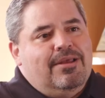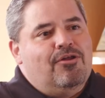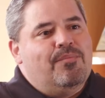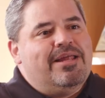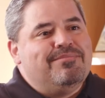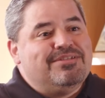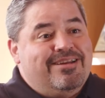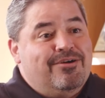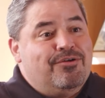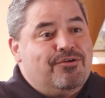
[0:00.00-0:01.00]
Hello, my name is
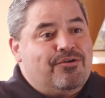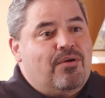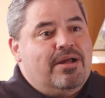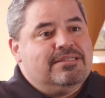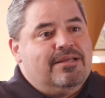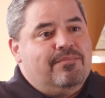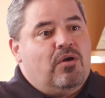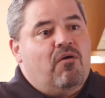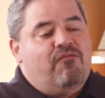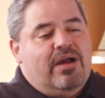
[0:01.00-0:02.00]
Gregorio Rojas. I'm
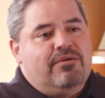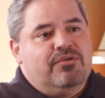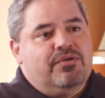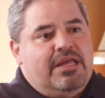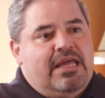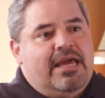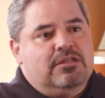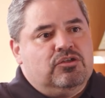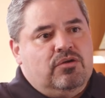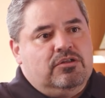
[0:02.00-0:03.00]
co-founder and
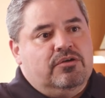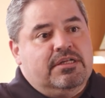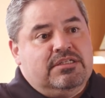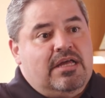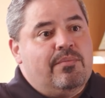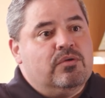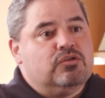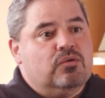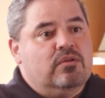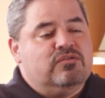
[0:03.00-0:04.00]
head instructor at Sabio
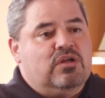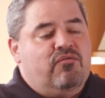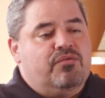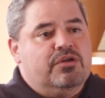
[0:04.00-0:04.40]
School of Software